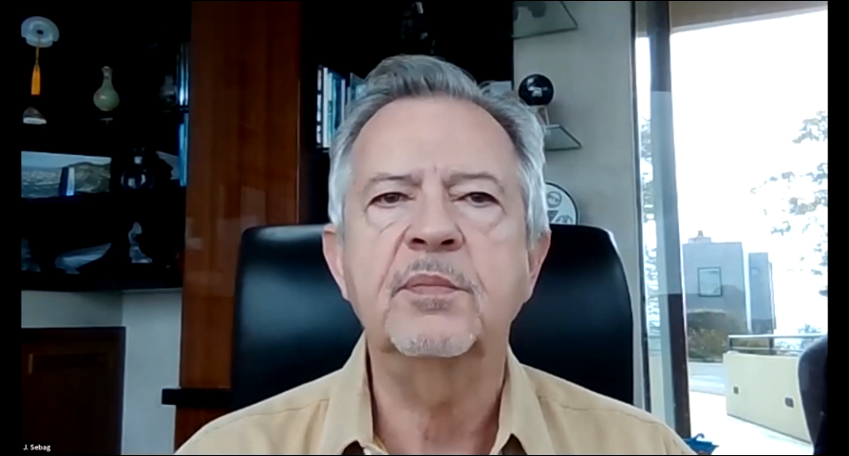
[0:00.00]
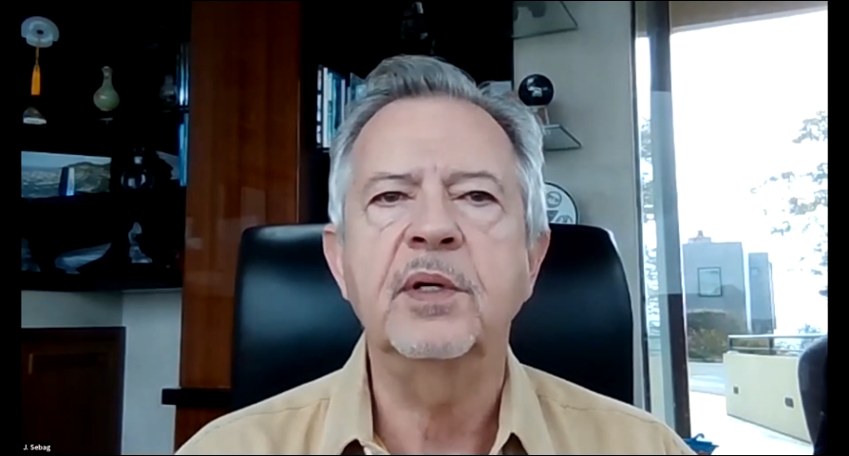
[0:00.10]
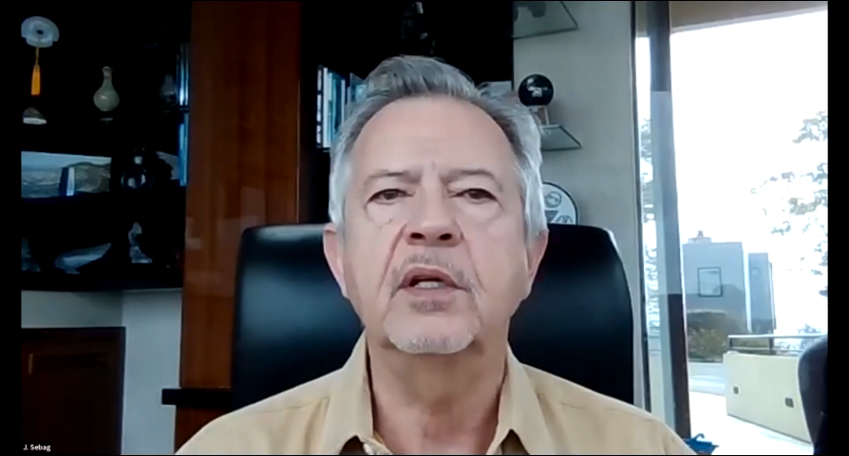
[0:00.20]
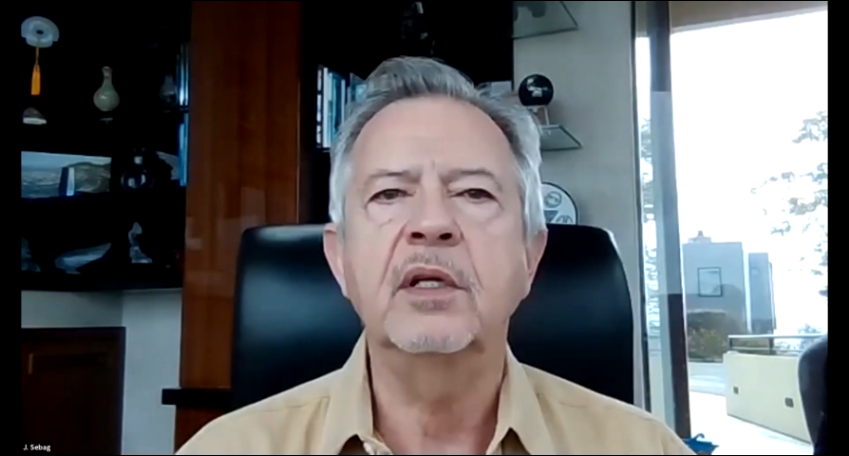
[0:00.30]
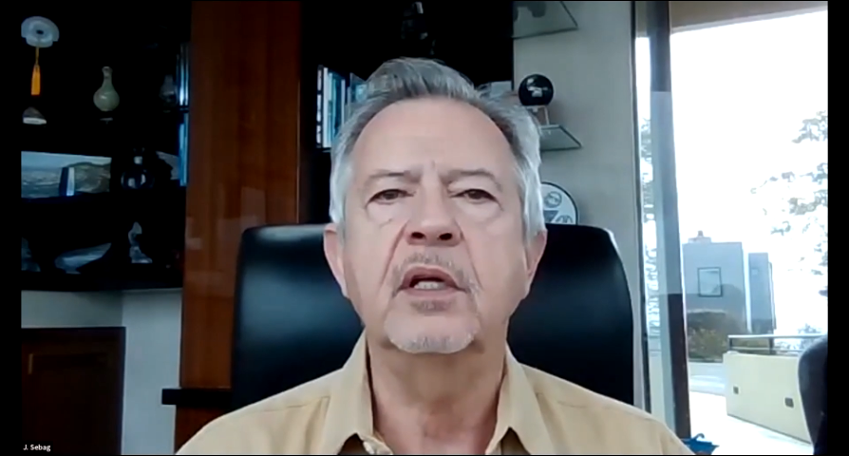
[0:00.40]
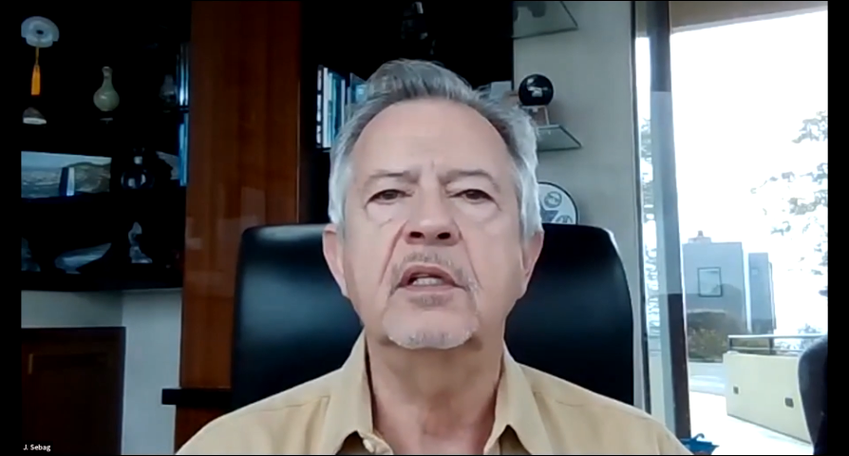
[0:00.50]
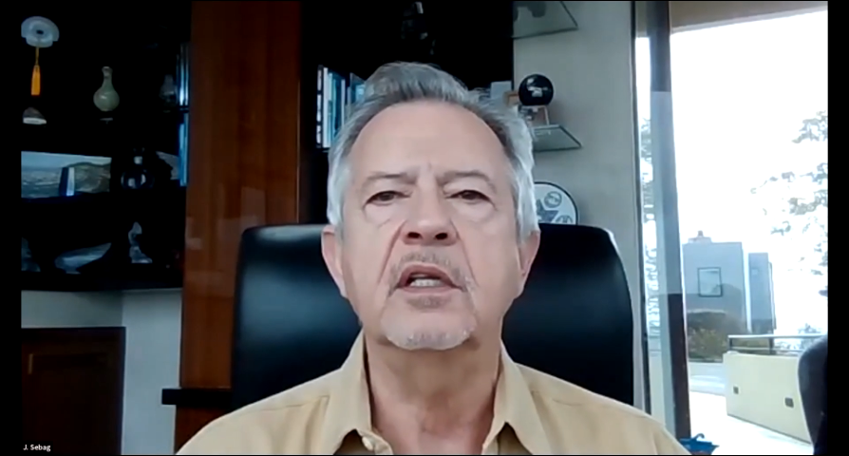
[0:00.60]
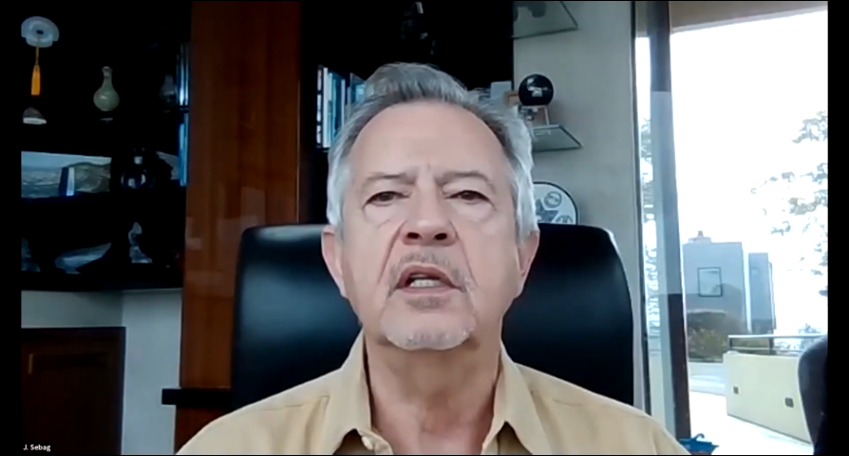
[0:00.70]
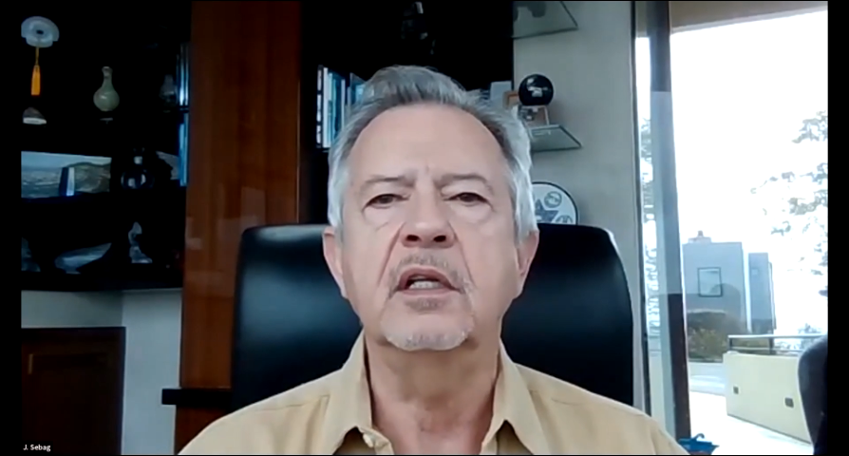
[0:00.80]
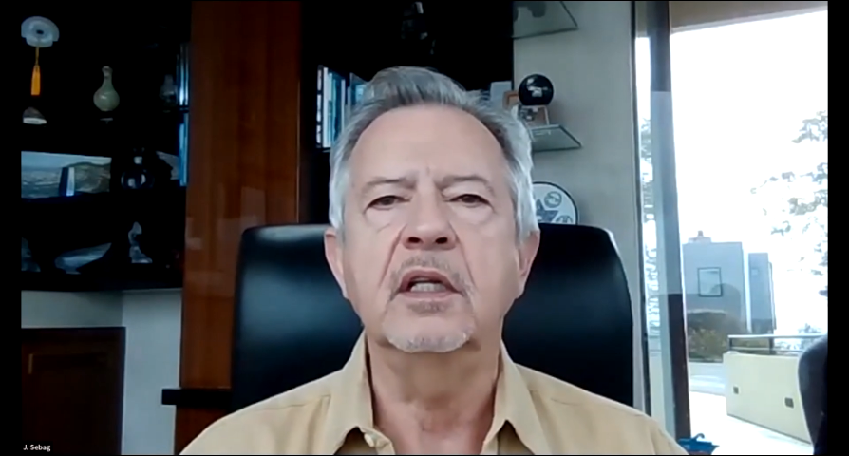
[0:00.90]
but it, it
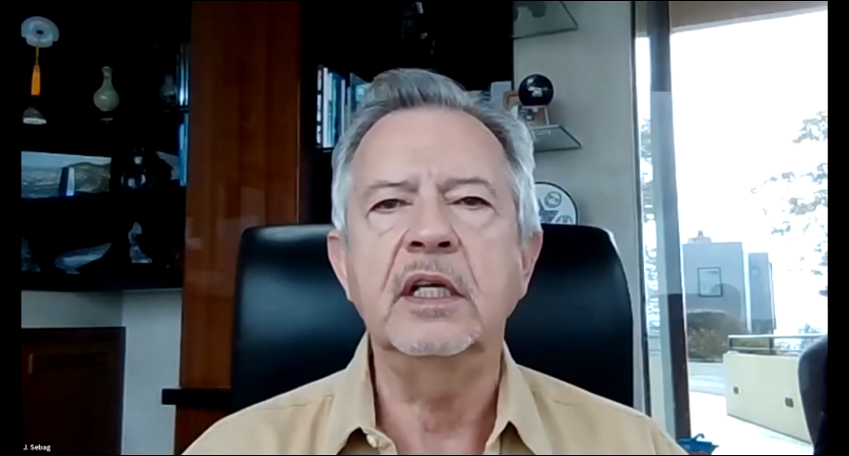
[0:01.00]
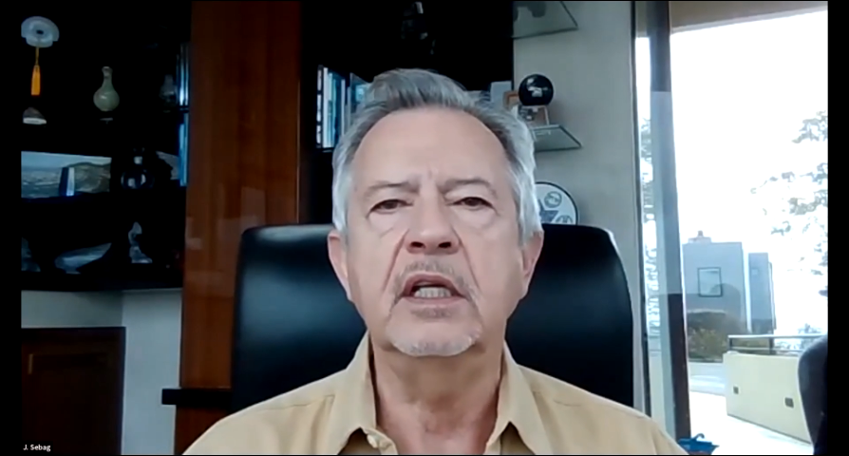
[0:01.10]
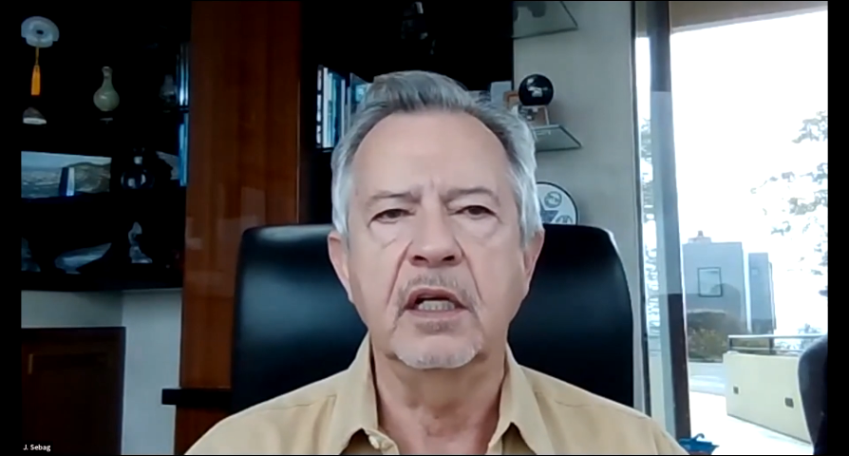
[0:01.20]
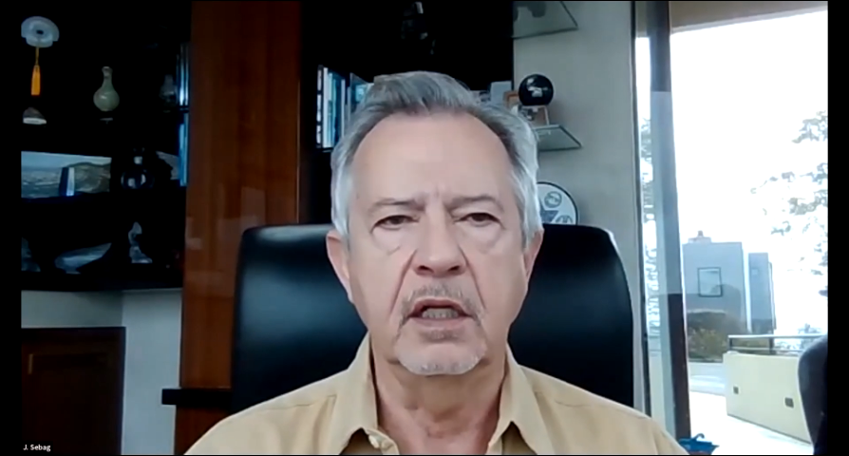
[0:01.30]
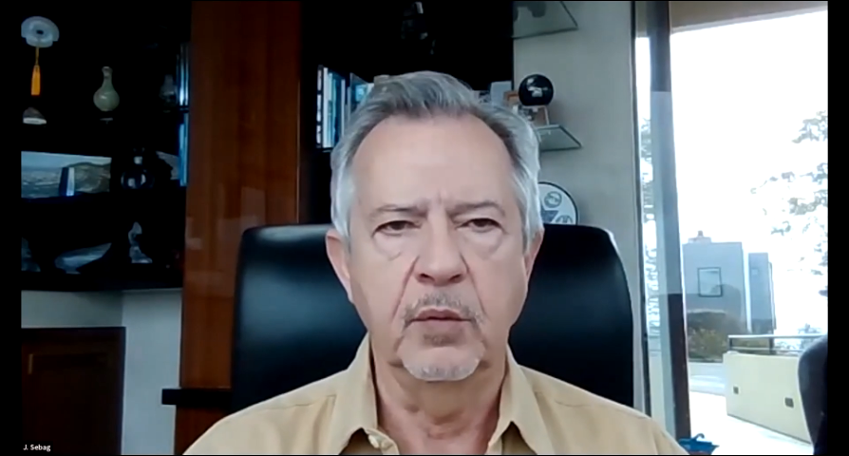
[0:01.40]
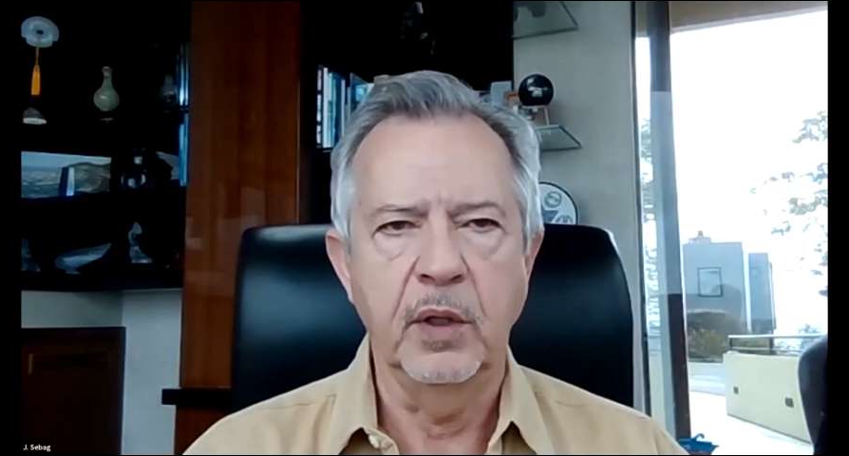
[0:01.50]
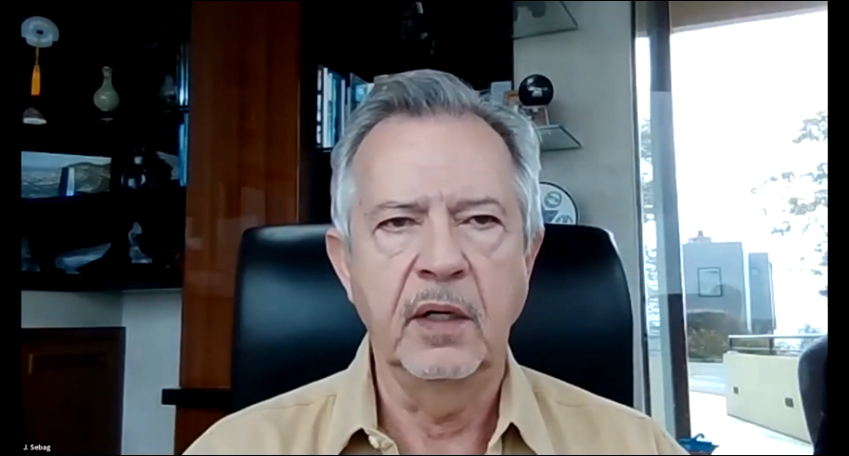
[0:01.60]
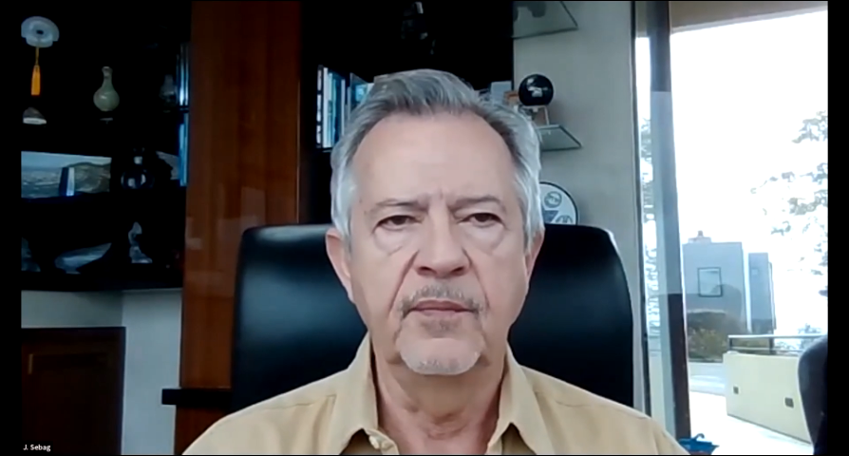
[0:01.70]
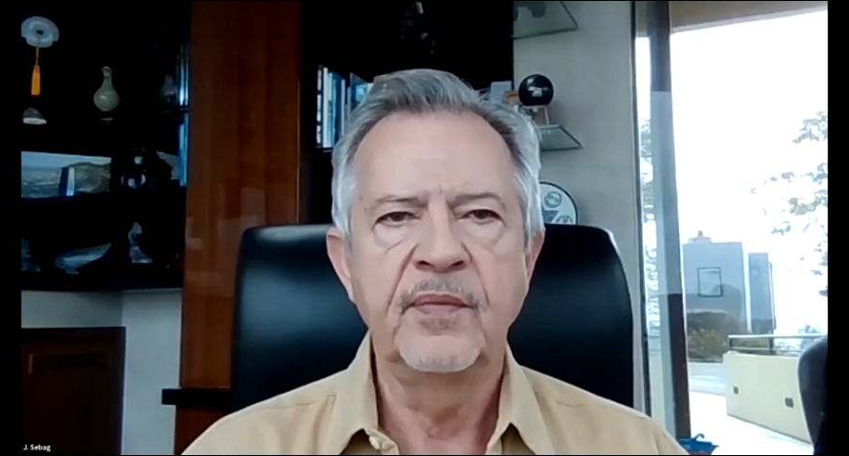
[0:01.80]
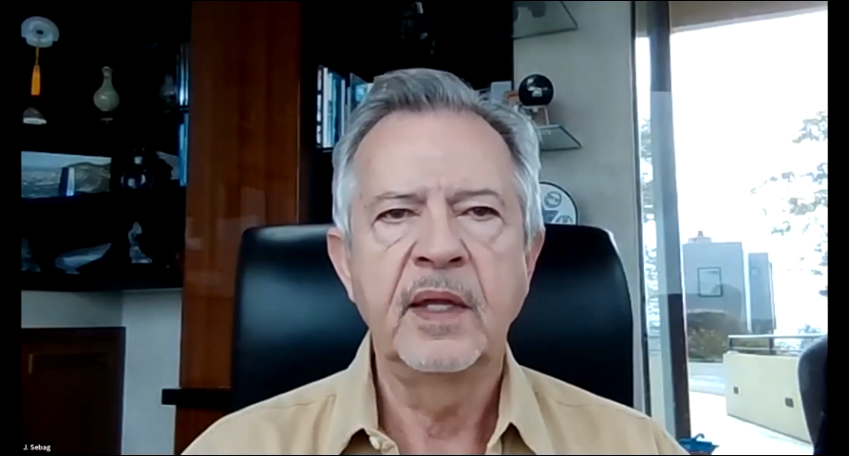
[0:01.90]
didn't lead anywhere.